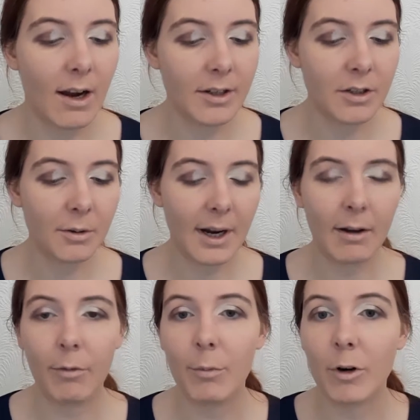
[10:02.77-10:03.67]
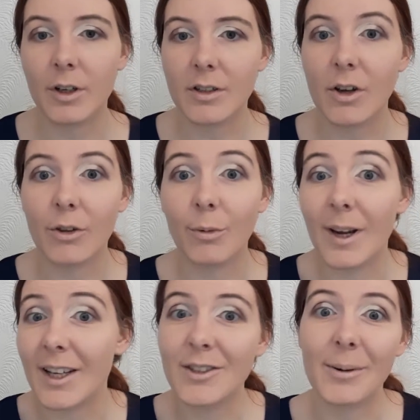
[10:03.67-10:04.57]
I do have products on the
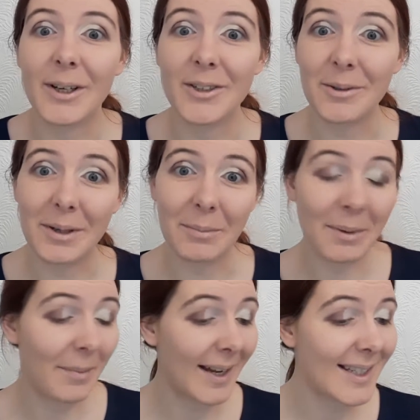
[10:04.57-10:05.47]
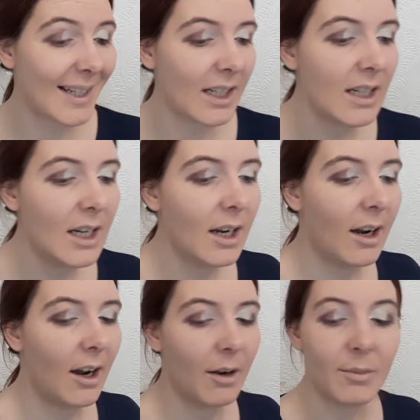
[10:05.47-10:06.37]
way so I can do it a bit better.
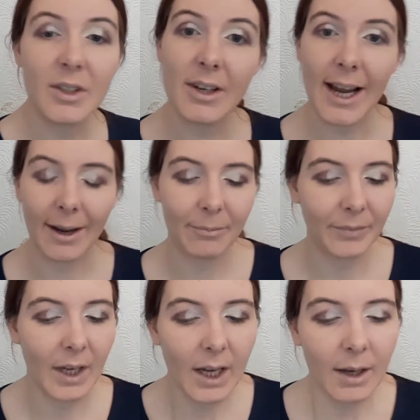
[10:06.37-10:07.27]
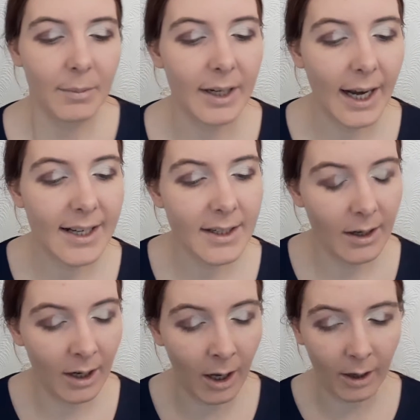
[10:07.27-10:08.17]
So yeah, but
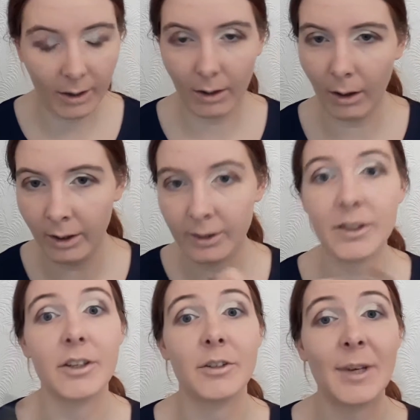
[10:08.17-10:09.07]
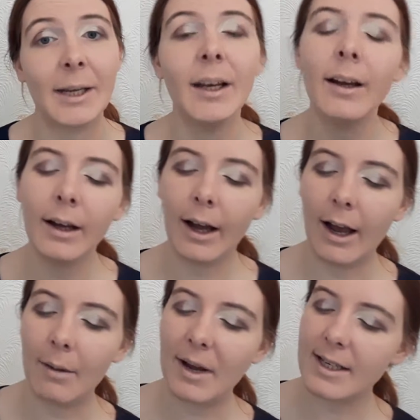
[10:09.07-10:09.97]
excuse me.
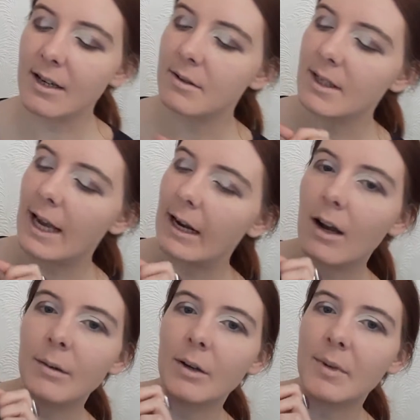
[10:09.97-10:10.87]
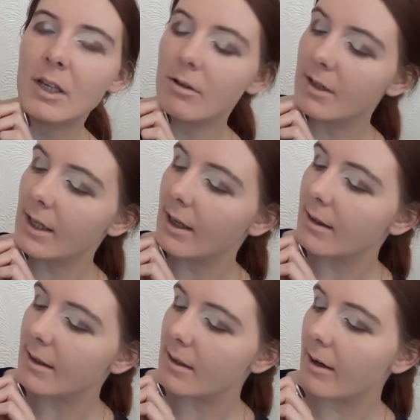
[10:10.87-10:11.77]
As I was saying, I'm going to be using
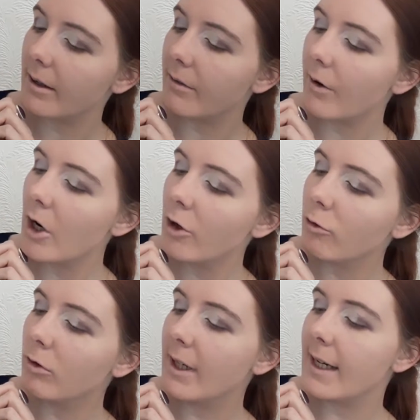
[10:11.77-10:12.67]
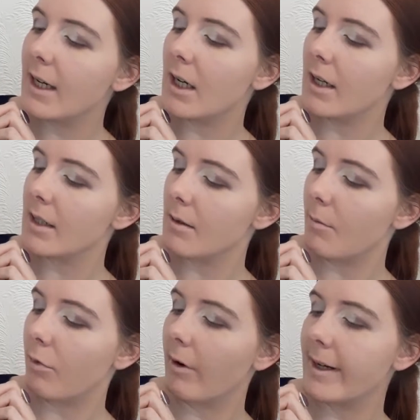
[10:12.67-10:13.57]
this kind of really nice
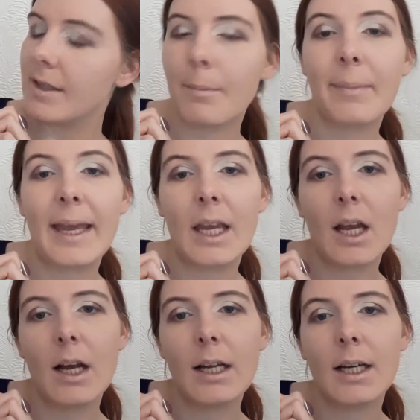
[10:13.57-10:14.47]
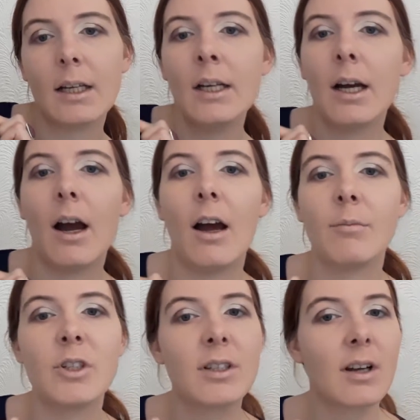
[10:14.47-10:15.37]
bright pink colour,
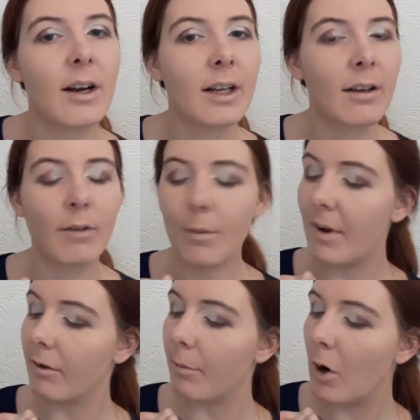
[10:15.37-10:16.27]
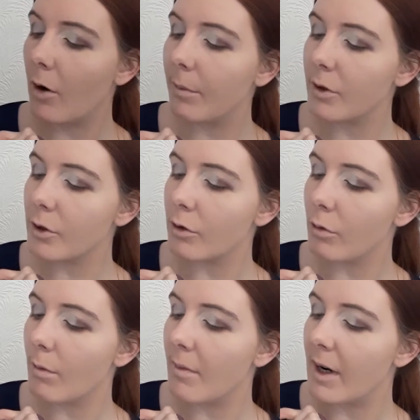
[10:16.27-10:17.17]
just to kind of give a bit of pop to
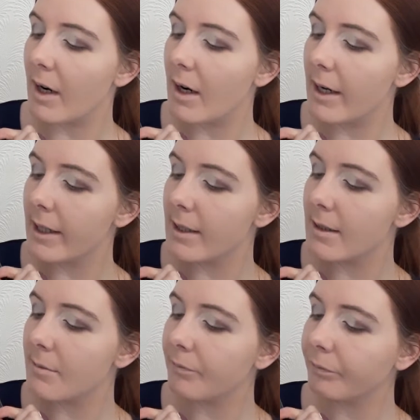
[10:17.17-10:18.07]
my eyes.